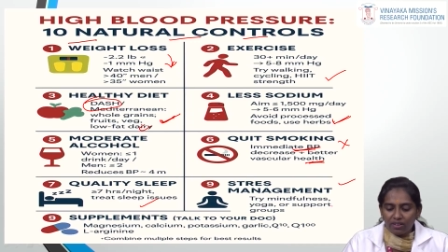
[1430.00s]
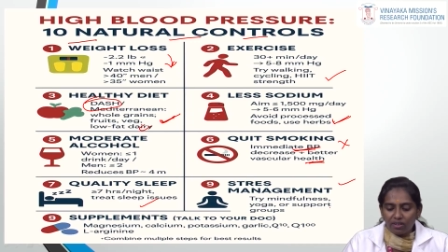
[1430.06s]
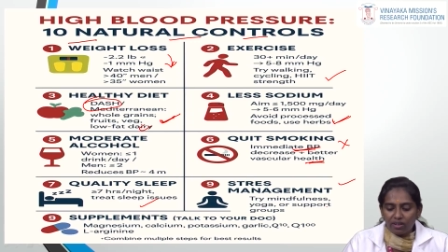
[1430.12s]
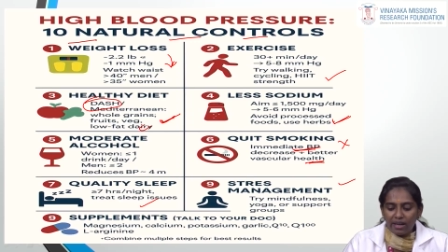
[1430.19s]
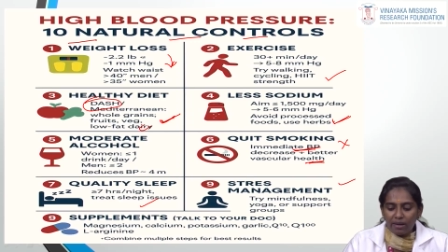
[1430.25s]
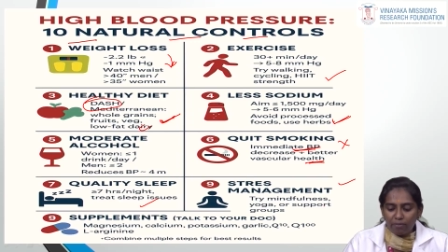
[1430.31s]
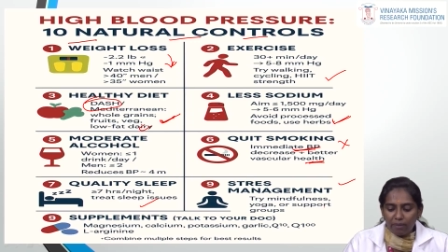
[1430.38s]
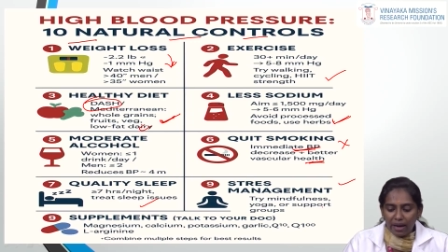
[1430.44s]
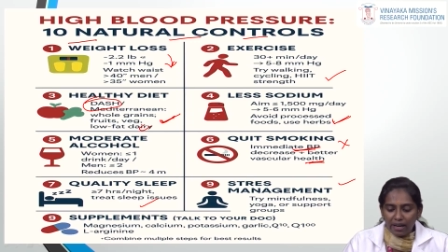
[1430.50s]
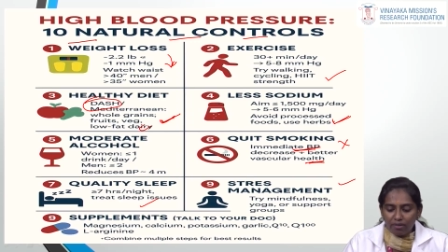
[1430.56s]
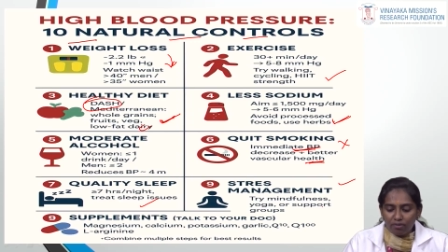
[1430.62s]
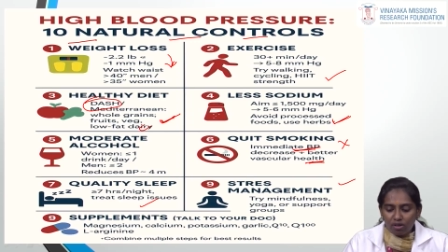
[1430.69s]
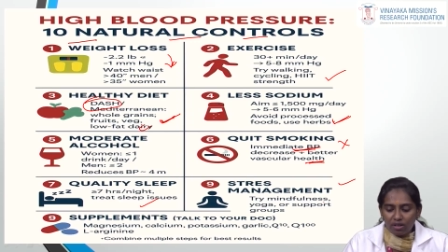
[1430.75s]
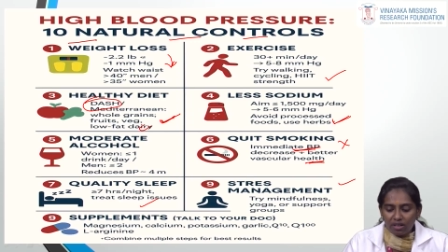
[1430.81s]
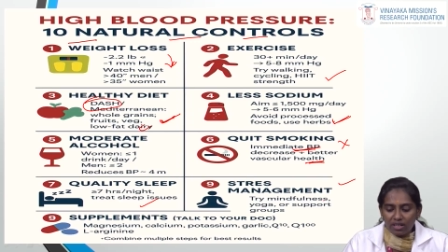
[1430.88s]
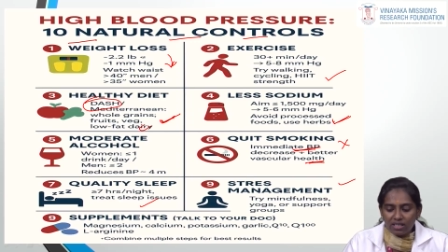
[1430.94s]
Try
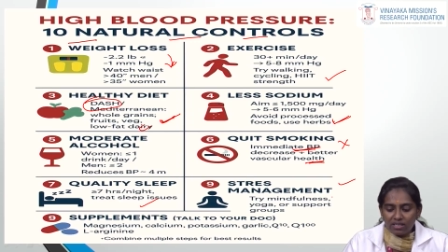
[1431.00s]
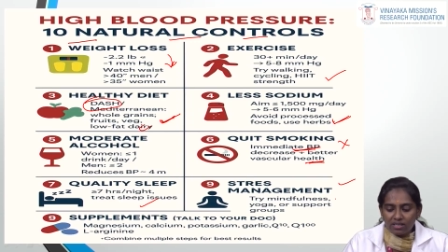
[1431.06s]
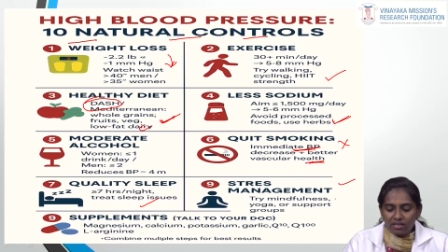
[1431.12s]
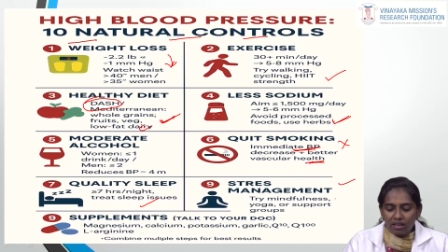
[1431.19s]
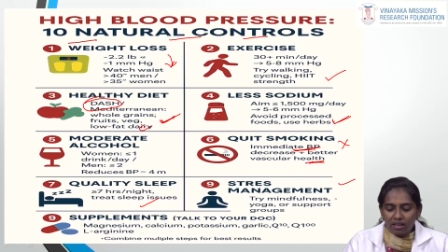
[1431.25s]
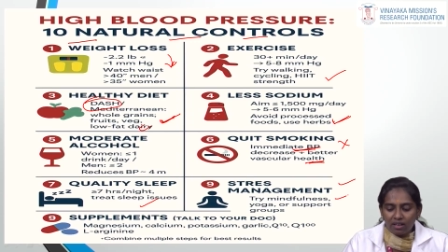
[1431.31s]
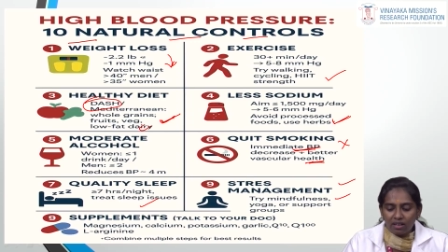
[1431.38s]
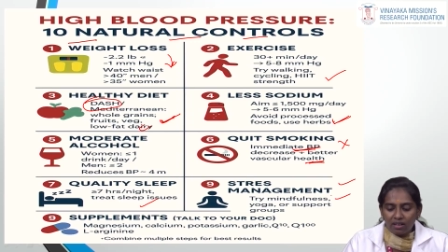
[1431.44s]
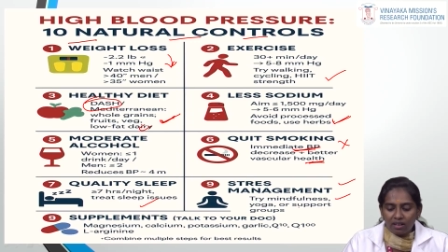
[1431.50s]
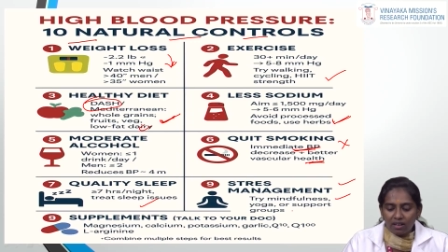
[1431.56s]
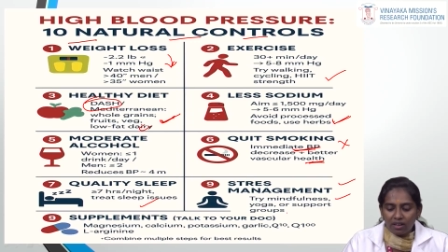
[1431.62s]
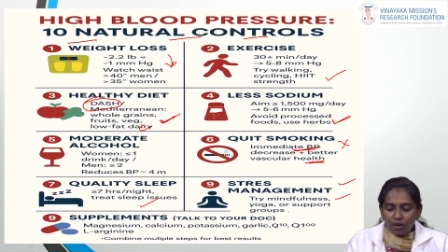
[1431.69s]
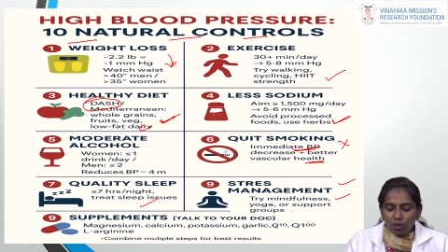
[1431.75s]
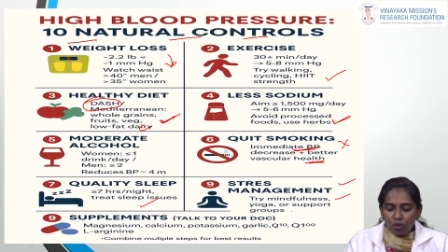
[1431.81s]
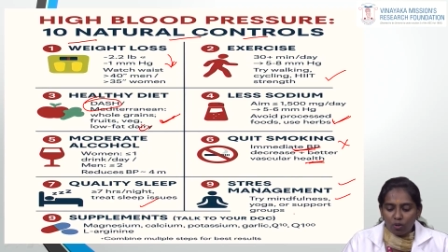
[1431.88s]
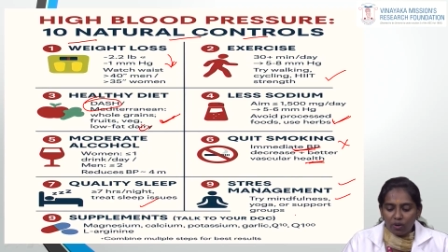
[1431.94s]
mindfulness,
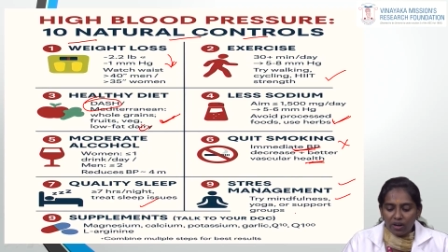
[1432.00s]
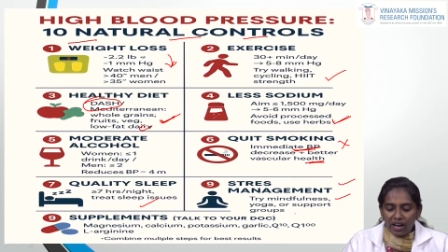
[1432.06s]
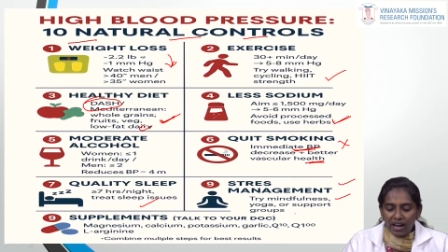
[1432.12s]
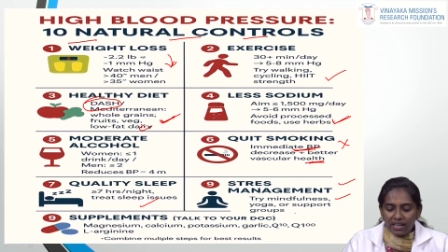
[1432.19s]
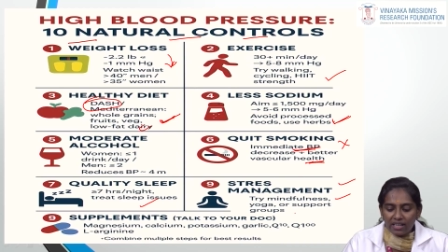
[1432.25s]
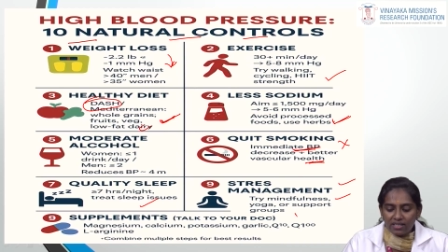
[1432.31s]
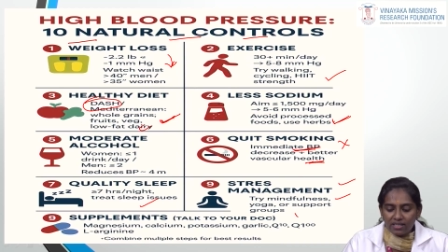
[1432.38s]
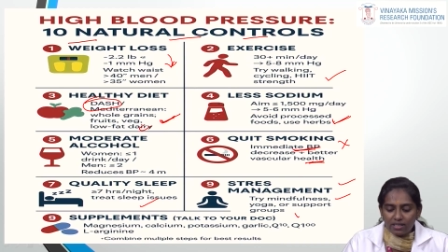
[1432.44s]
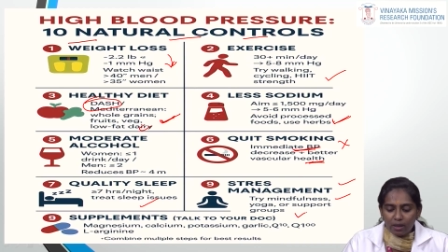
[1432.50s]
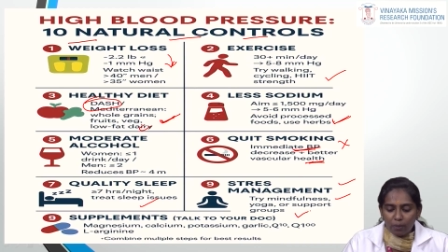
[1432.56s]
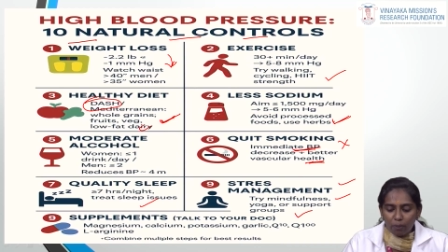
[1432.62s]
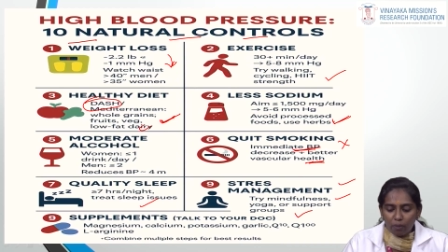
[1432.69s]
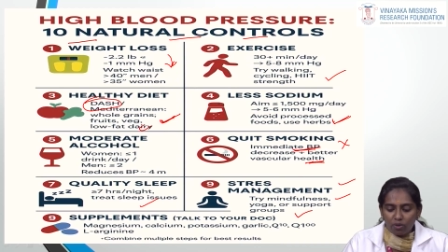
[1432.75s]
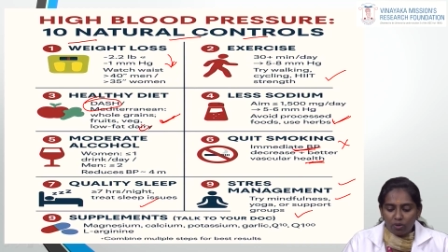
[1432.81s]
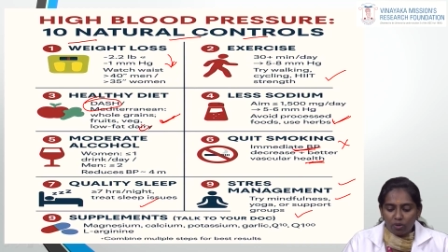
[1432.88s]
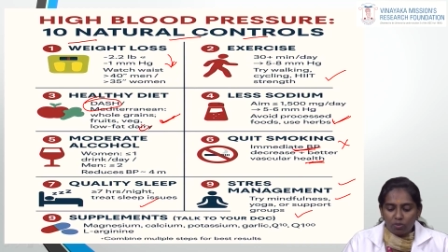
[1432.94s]
yoga and
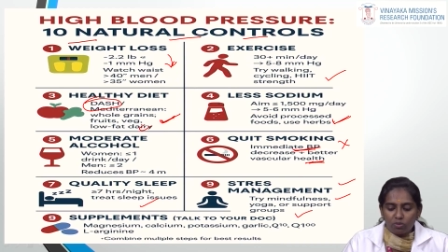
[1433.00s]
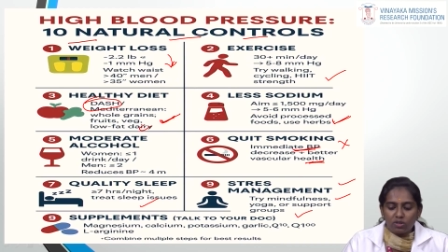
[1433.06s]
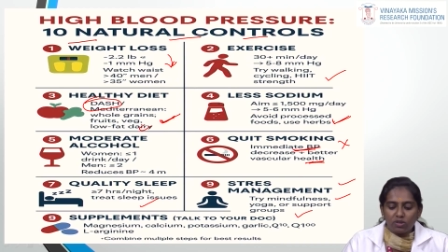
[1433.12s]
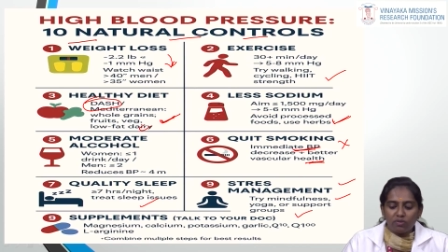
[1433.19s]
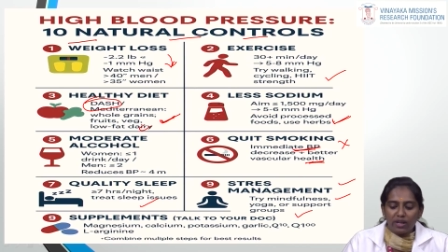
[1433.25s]
support groups.